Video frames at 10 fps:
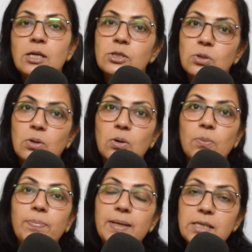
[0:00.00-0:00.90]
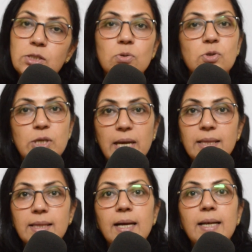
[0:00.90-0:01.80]
So please do
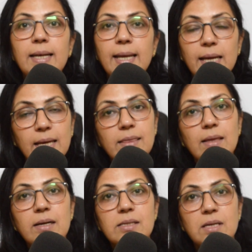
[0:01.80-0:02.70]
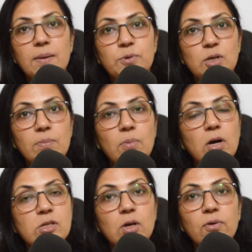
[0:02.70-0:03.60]
check the link in the description
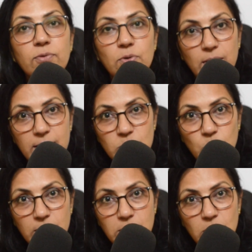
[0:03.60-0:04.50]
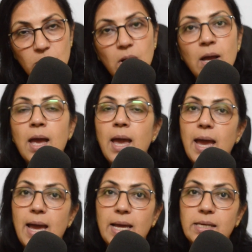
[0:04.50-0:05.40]
box of today's video.
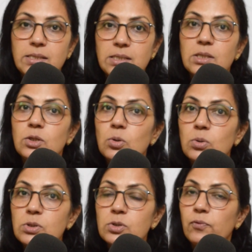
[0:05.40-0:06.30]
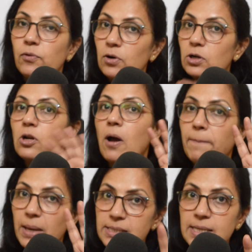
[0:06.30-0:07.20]
And those four
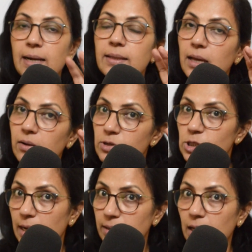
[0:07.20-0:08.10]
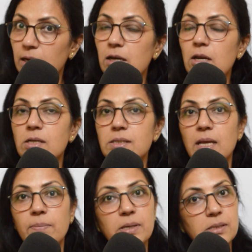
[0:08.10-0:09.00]
topics are there, which are there in your
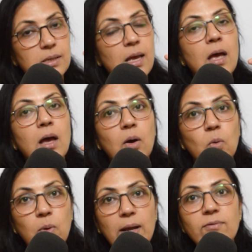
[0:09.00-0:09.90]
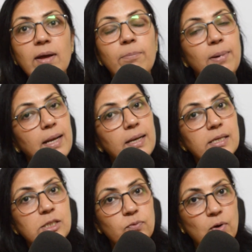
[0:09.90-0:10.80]
syllabus. One month
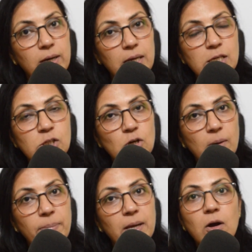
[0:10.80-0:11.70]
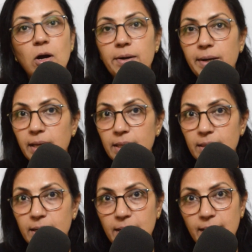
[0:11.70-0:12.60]
playlist for each topic already in
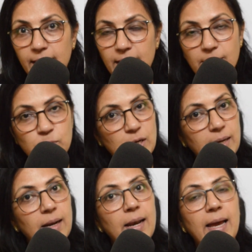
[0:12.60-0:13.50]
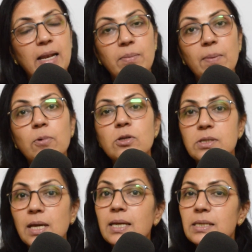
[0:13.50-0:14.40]
the Telegram channel. I'll be
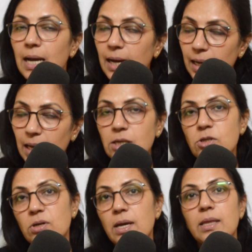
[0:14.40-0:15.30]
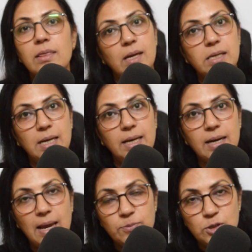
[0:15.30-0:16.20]
posting it again today in the
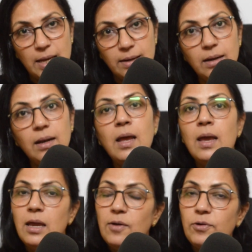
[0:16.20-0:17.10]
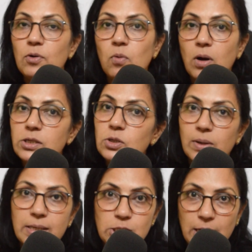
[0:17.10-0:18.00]
Telegram channel. If you want, you
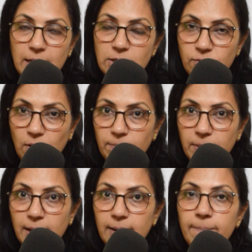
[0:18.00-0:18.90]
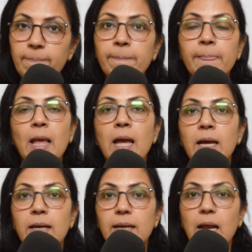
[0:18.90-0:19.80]
can check it from there.
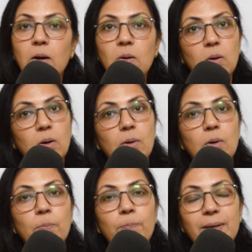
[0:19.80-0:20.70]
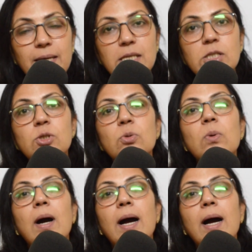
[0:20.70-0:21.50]
Now, please do